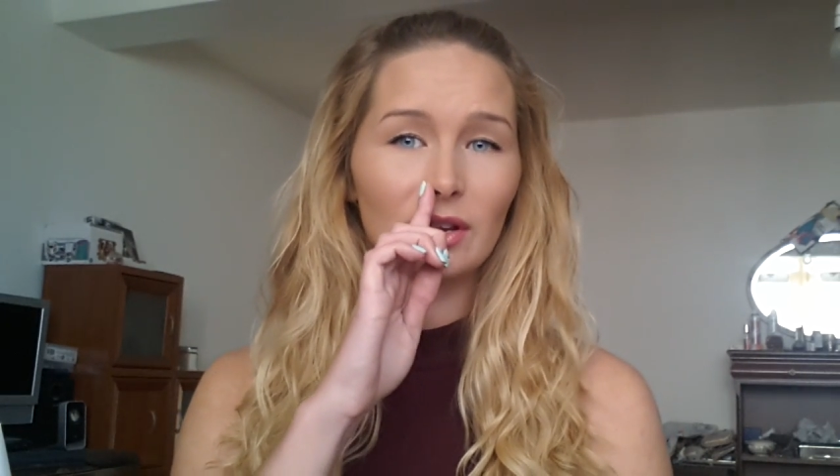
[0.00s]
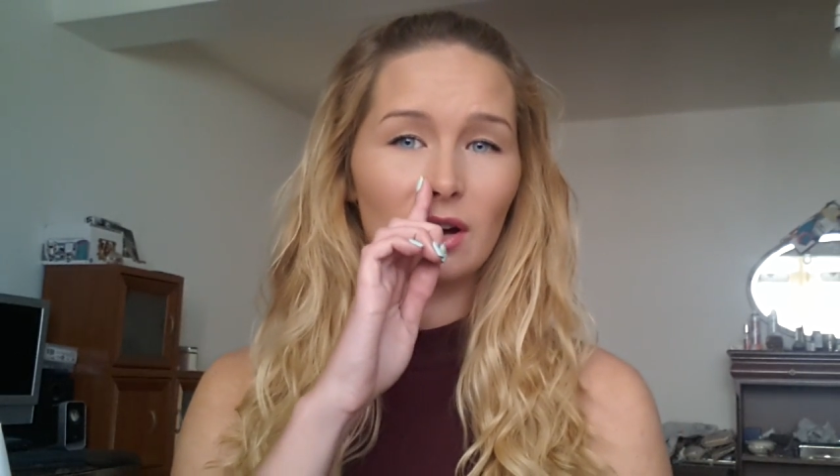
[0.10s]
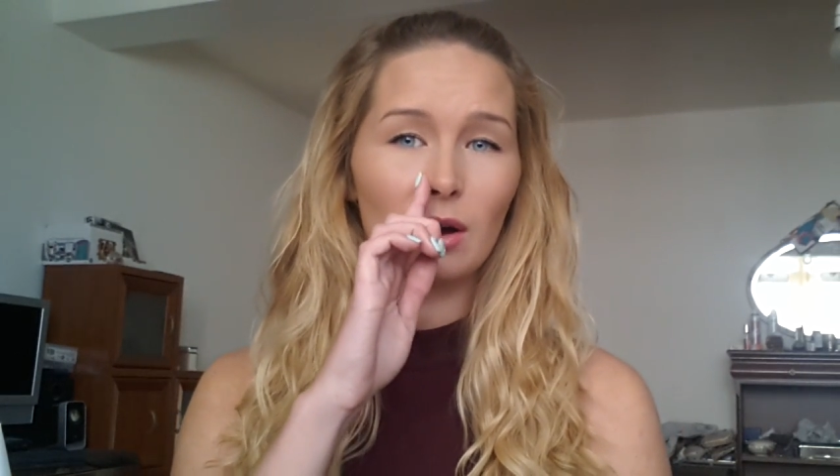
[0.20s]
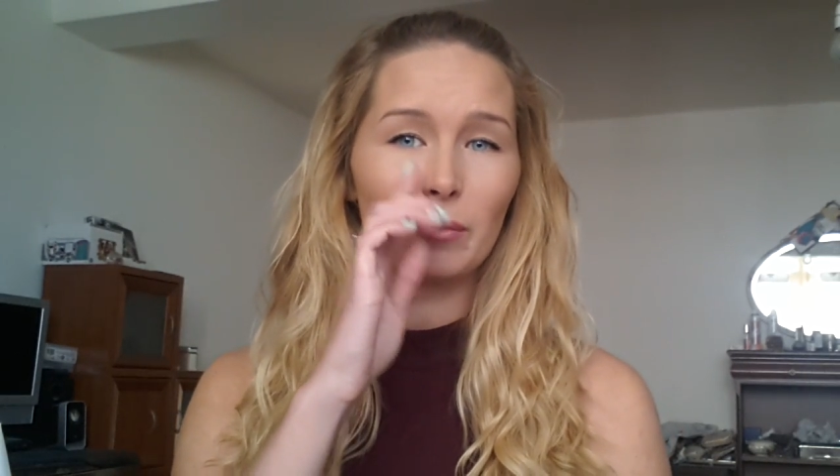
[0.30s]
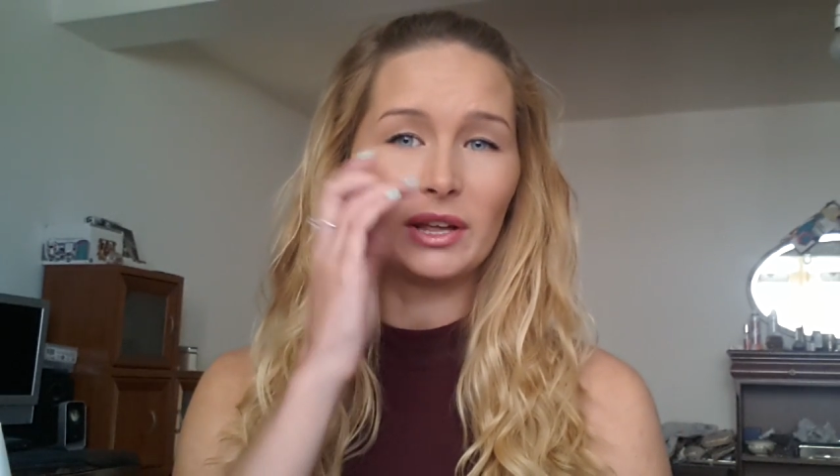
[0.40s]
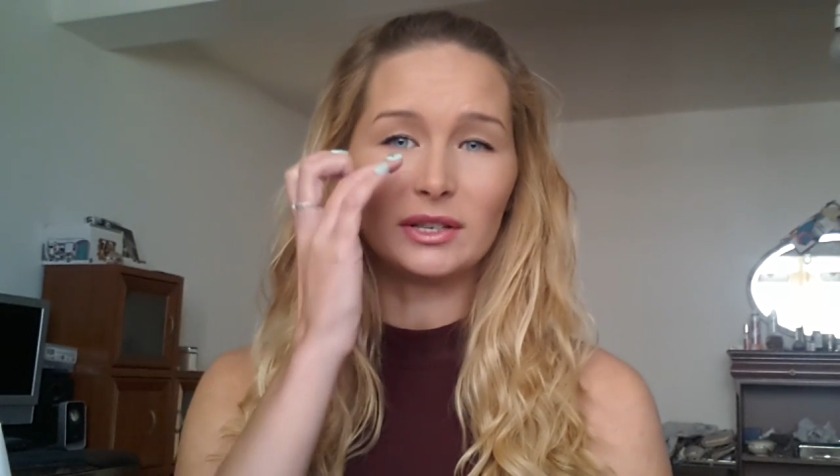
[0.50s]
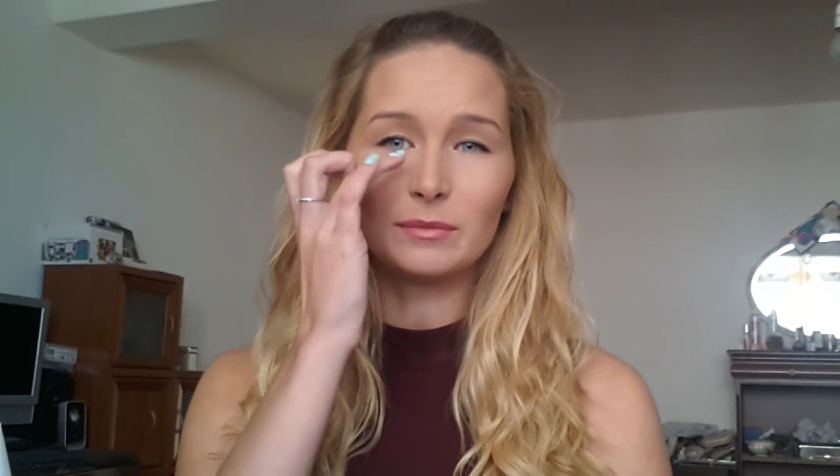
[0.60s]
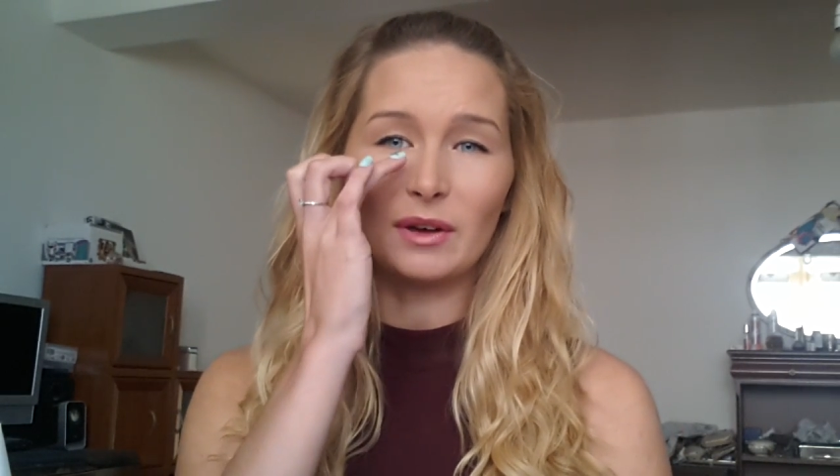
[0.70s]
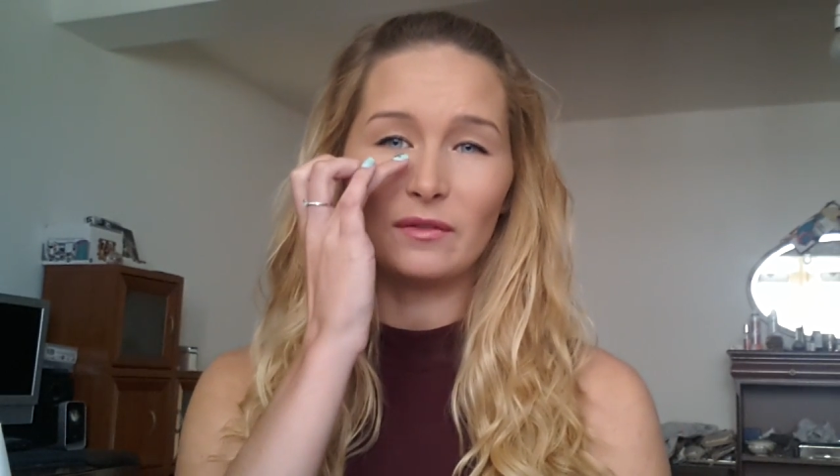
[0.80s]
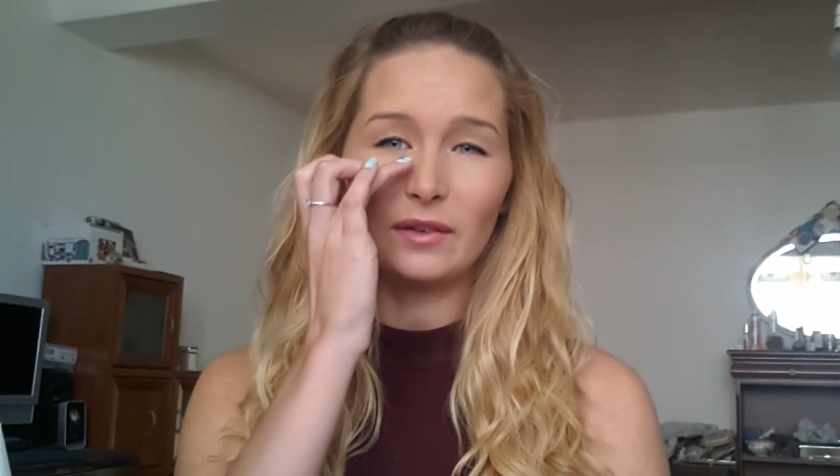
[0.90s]
and up
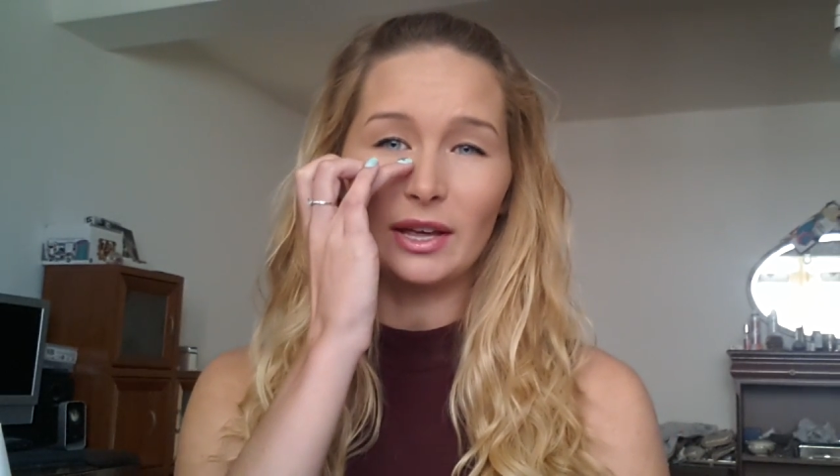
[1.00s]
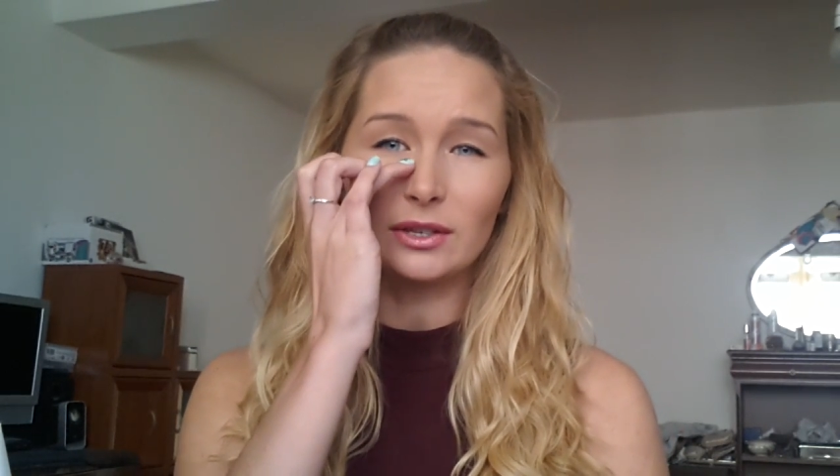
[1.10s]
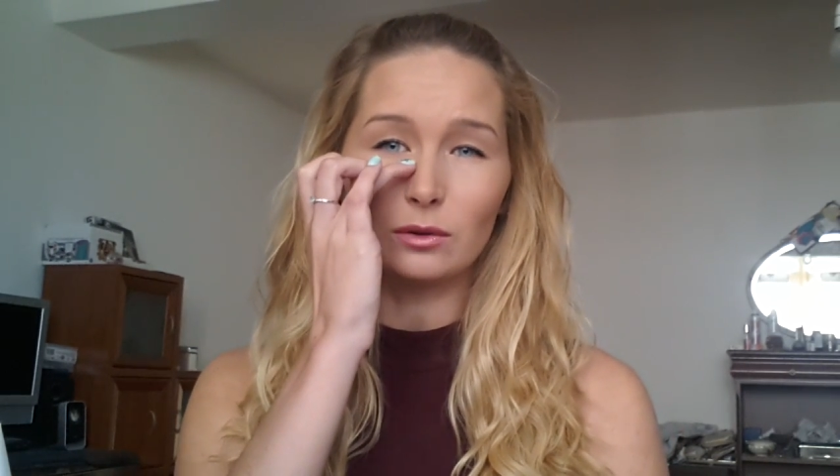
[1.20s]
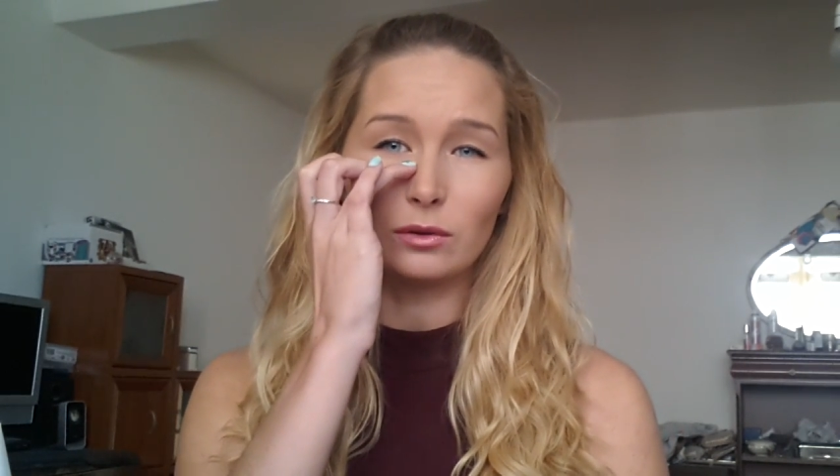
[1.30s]
into my face,